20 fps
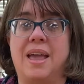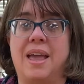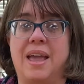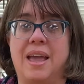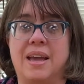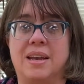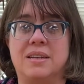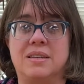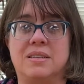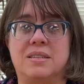
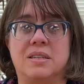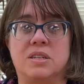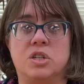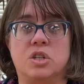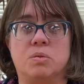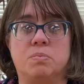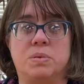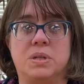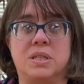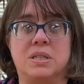and
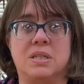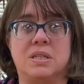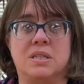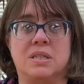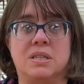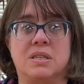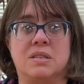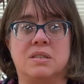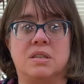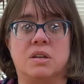essential
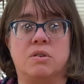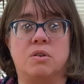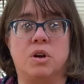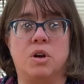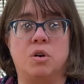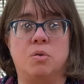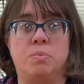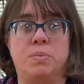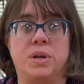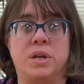businesses that are
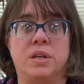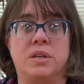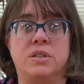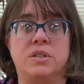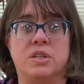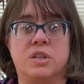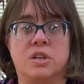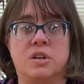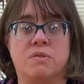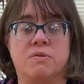open
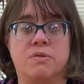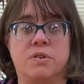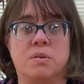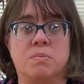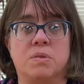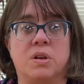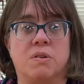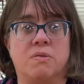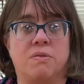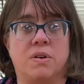to confirm
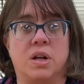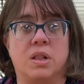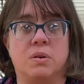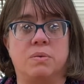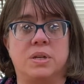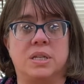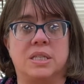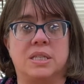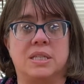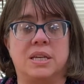they're
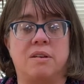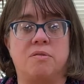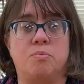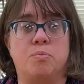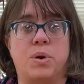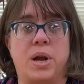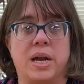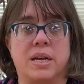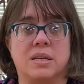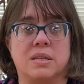following safe
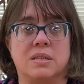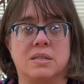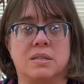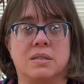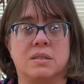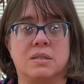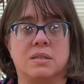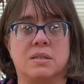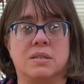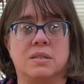
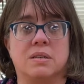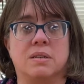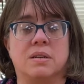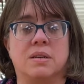practices.